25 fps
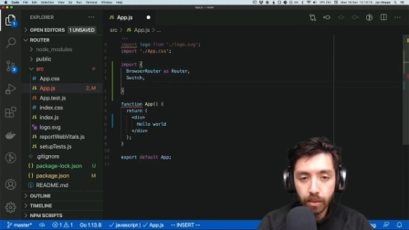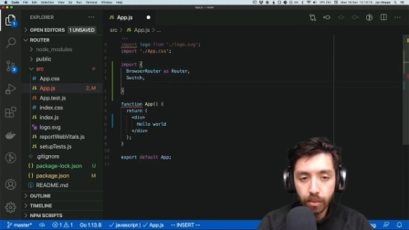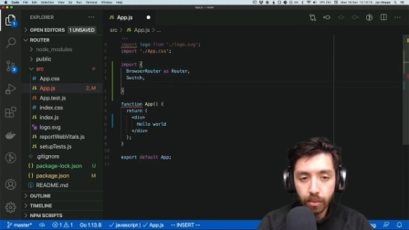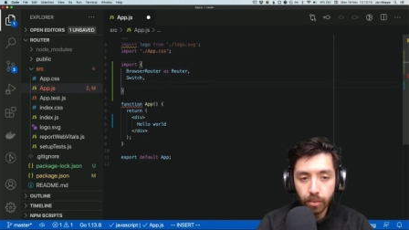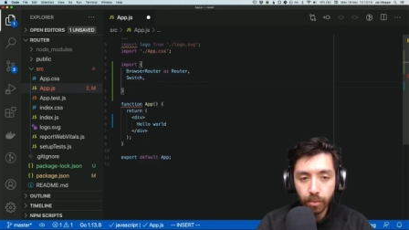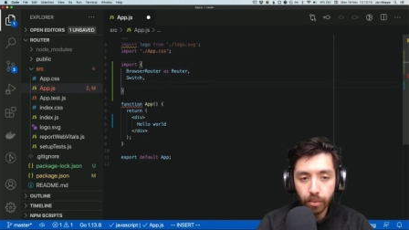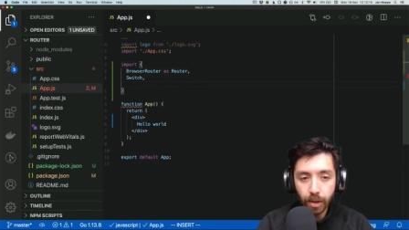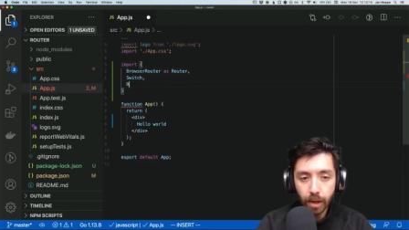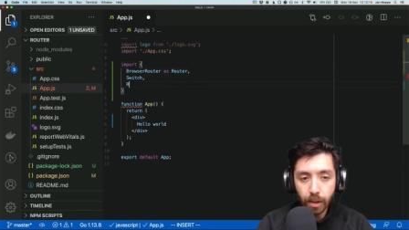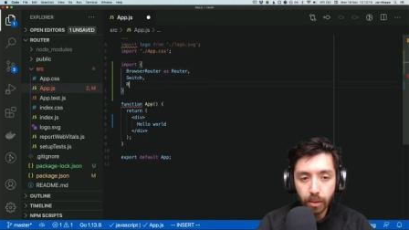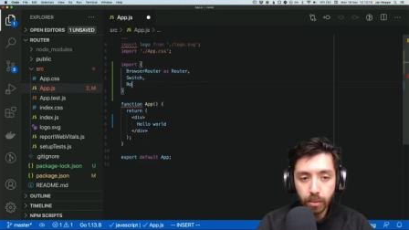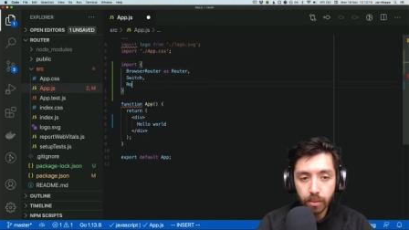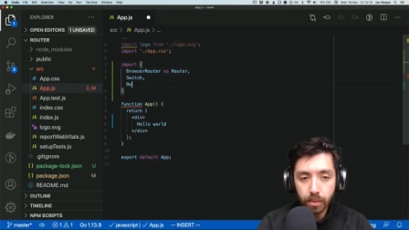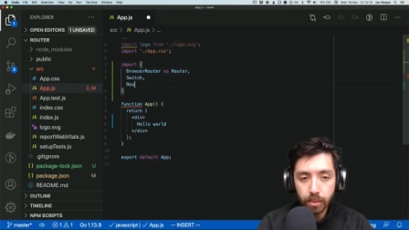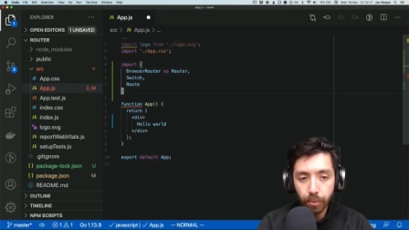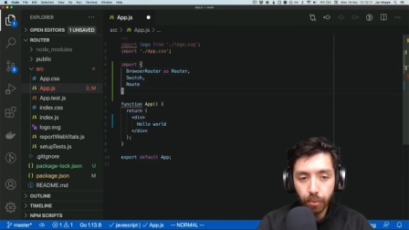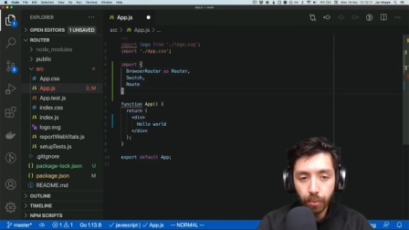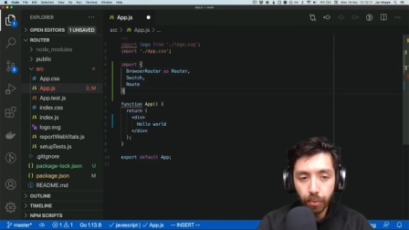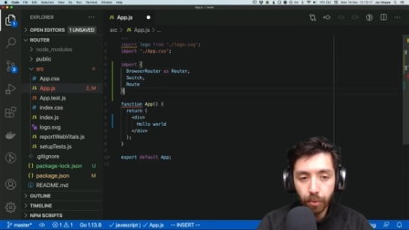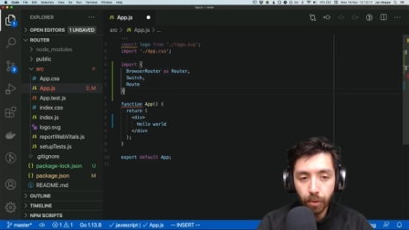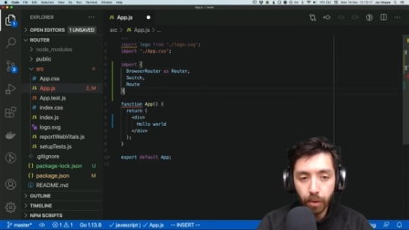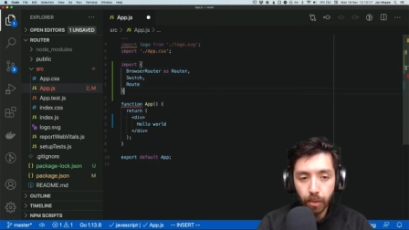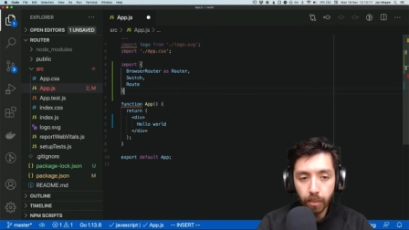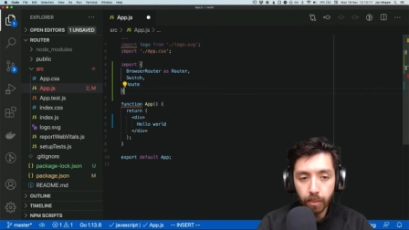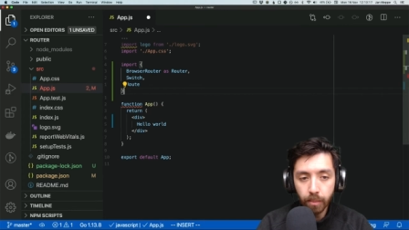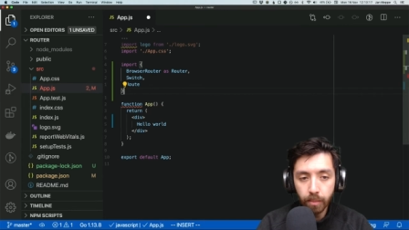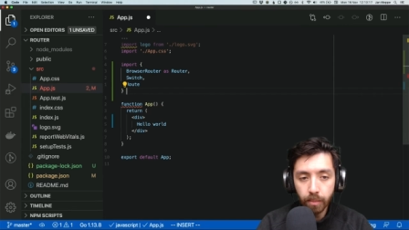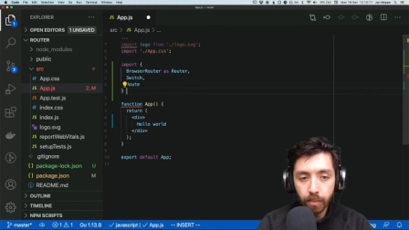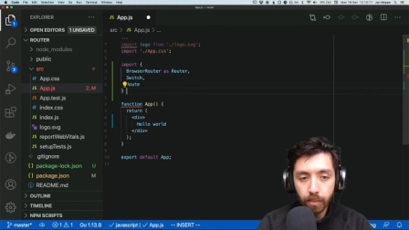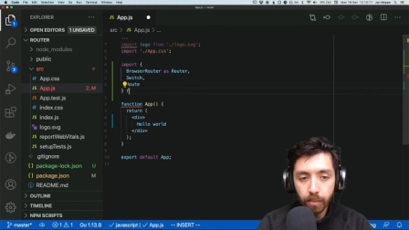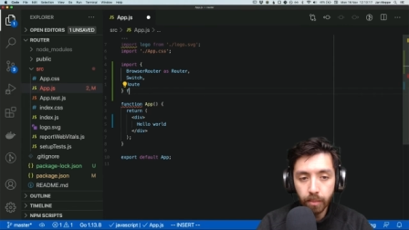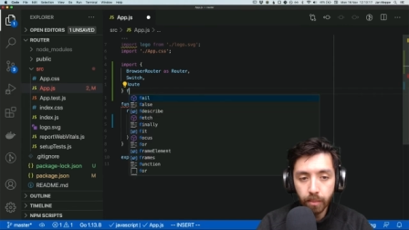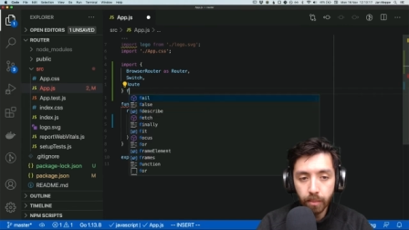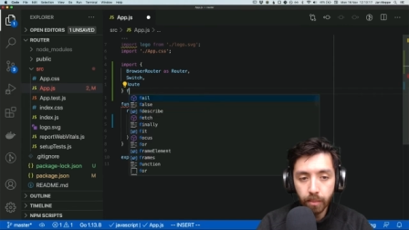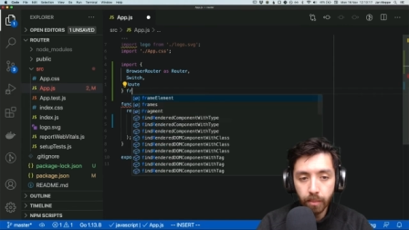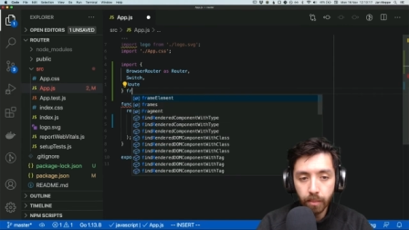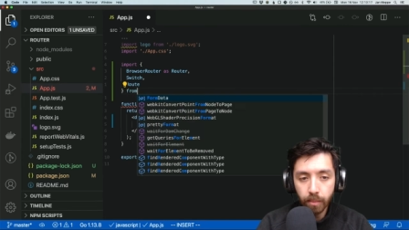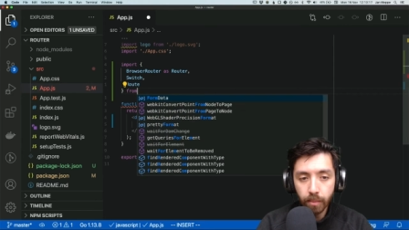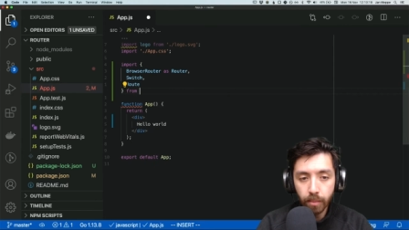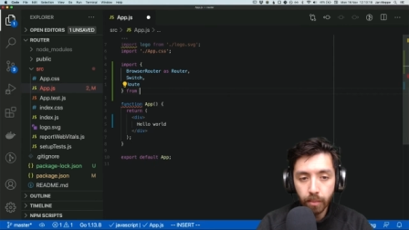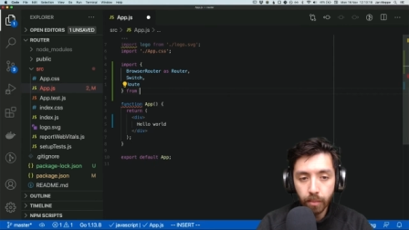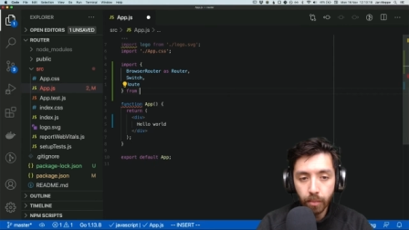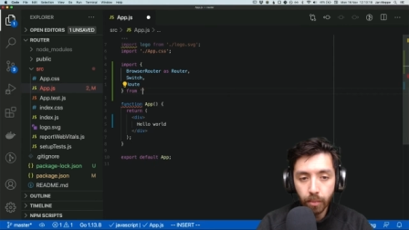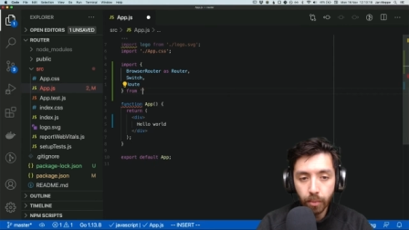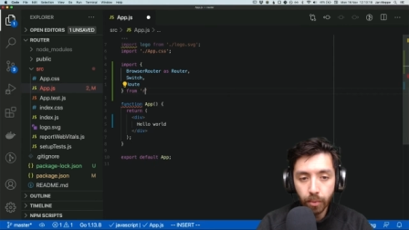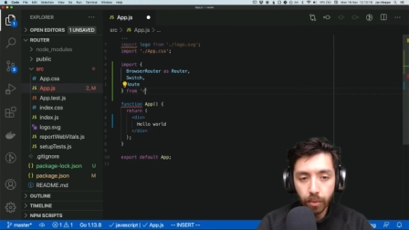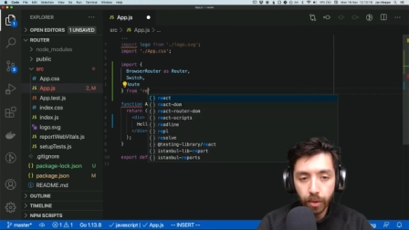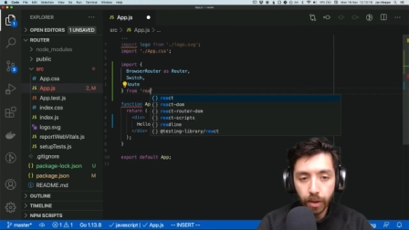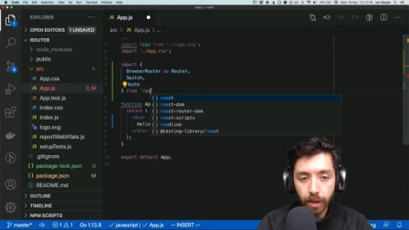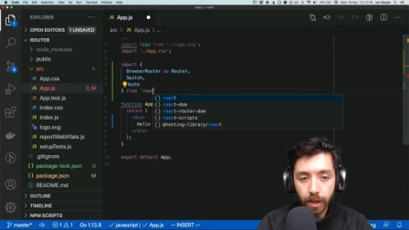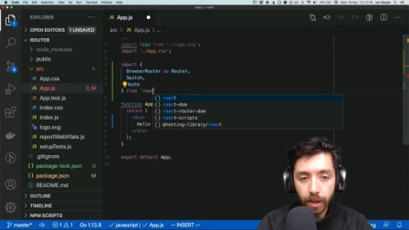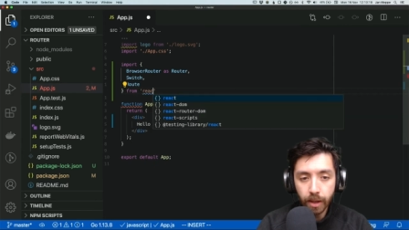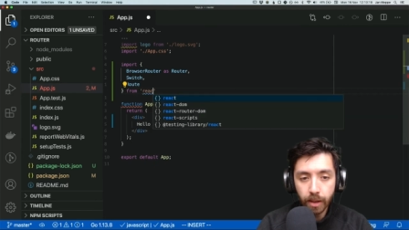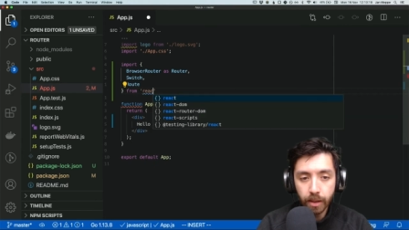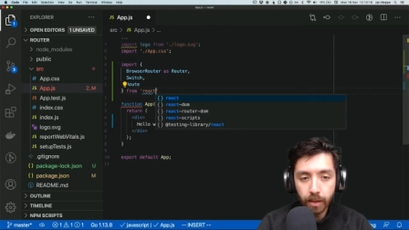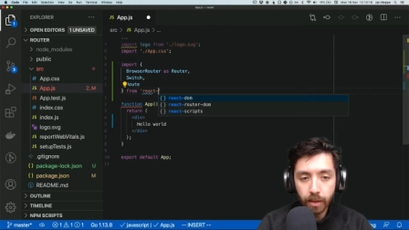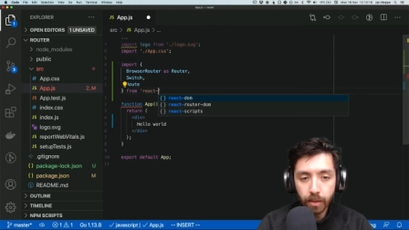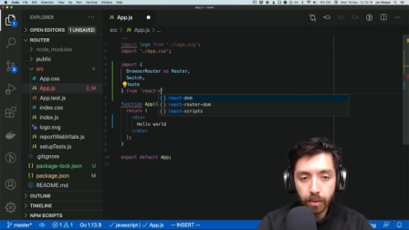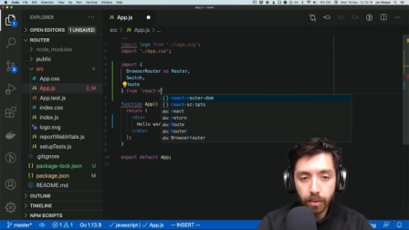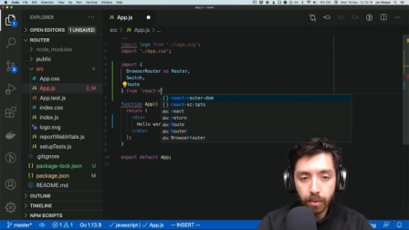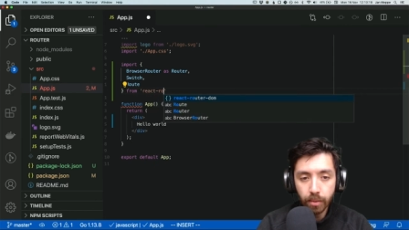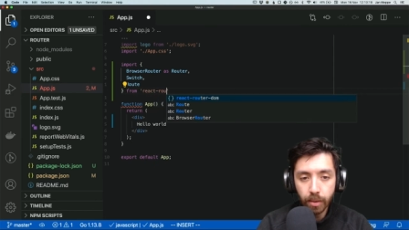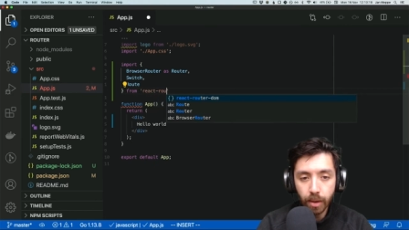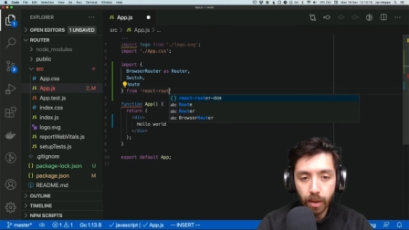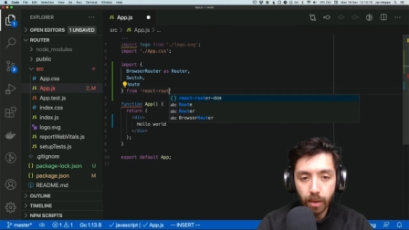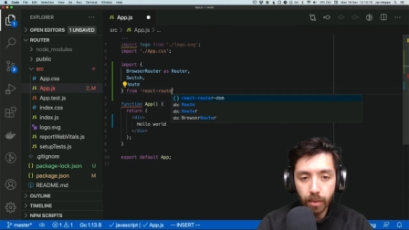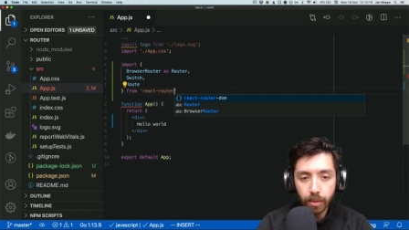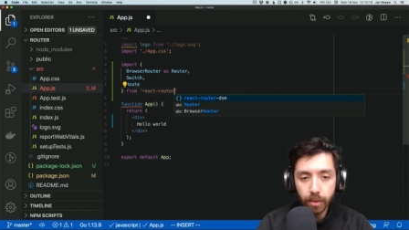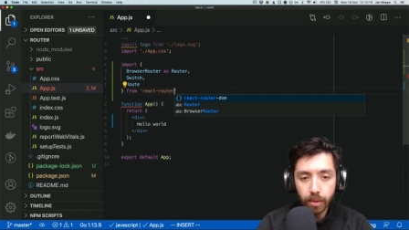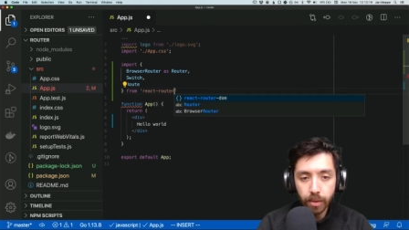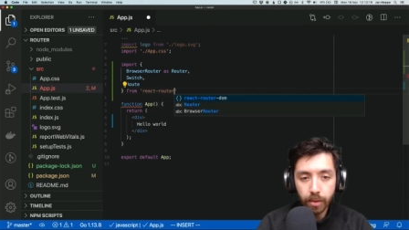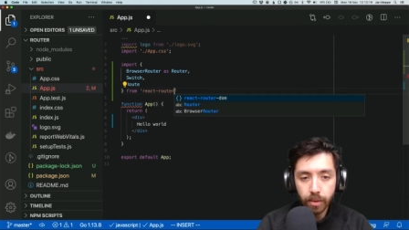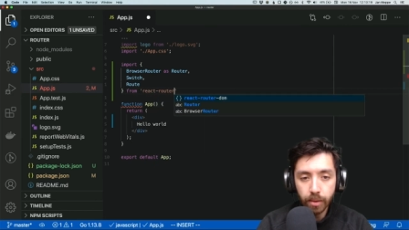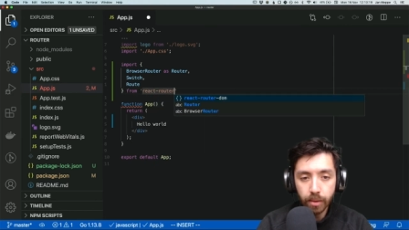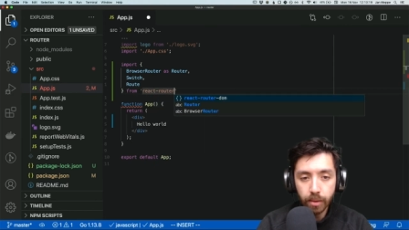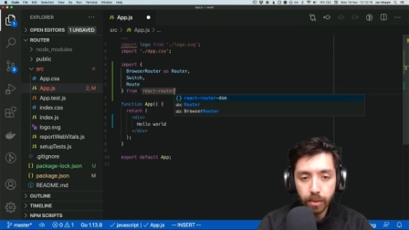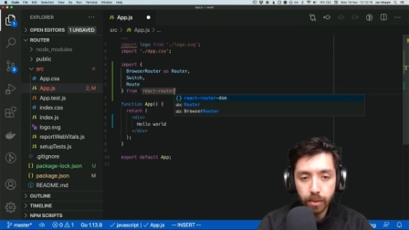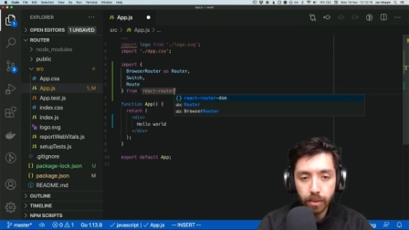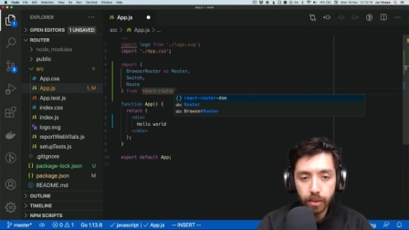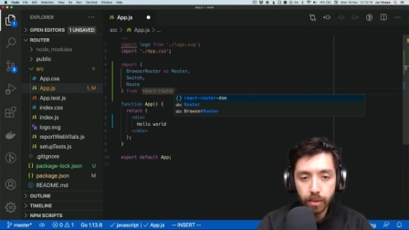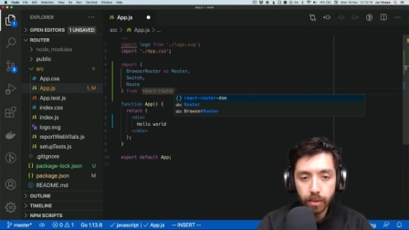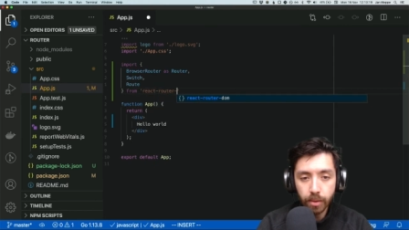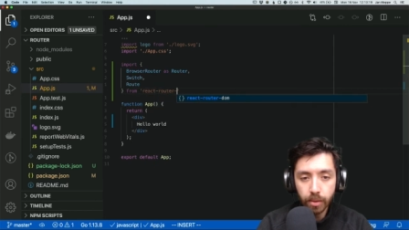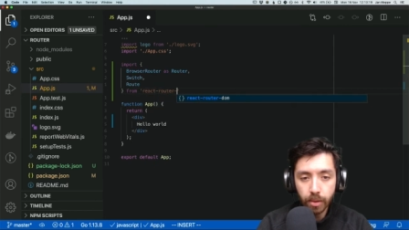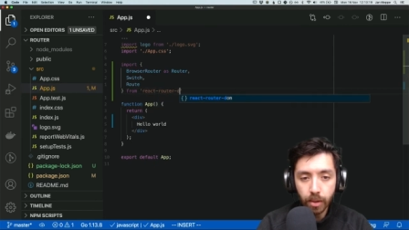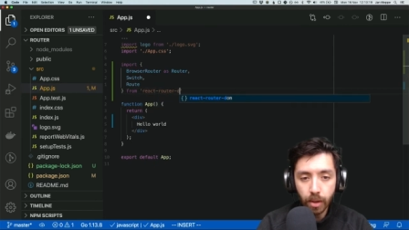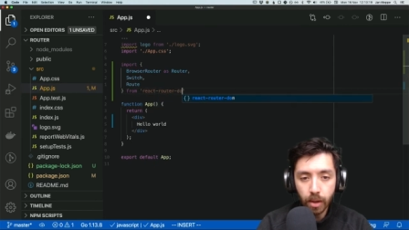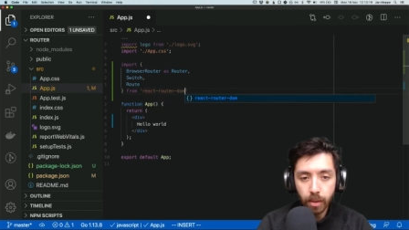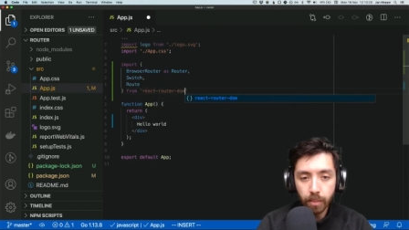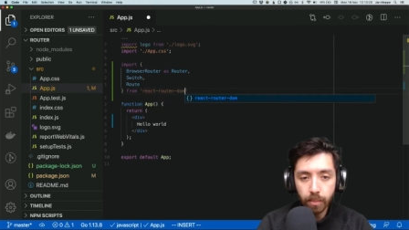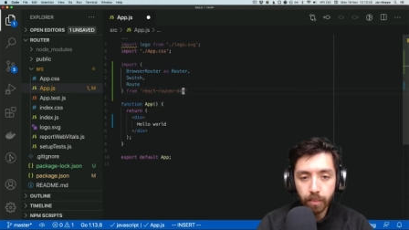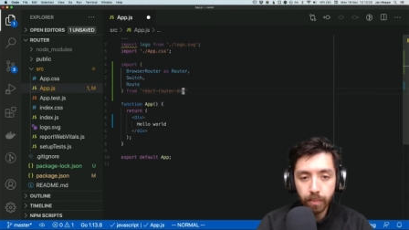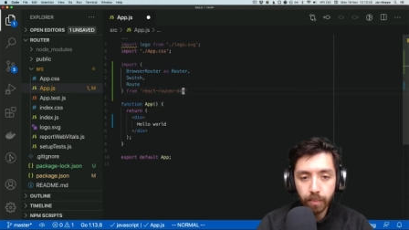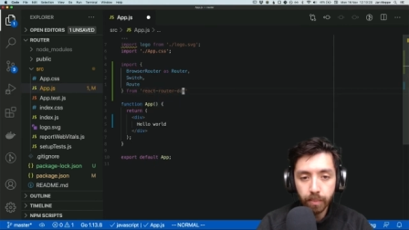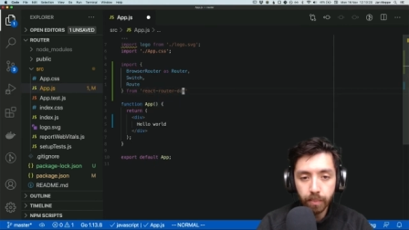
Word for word: route from react router DOM.